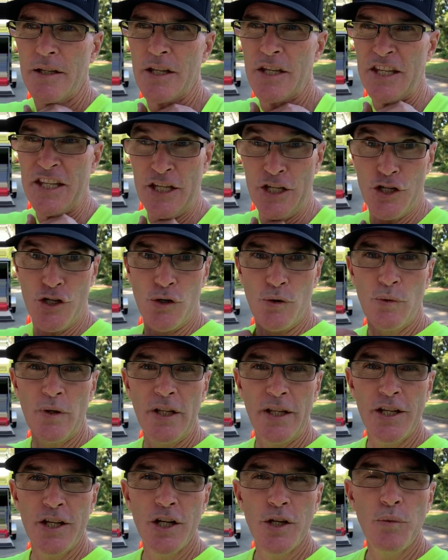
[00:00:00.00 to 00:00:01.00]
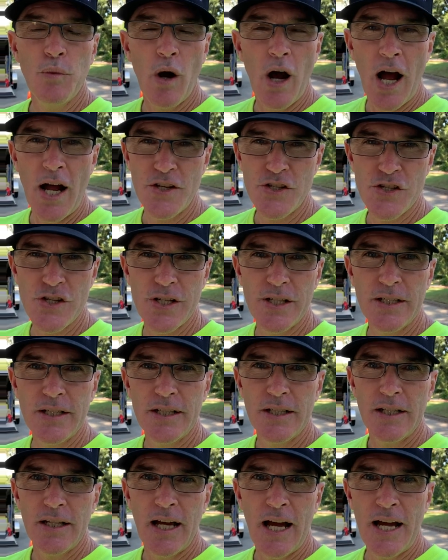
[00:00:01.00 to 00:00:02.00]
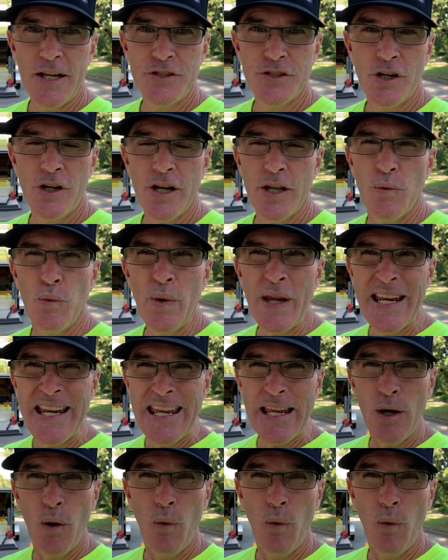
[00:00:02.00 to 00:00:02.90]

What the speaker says: get your really good watch dirty. We need a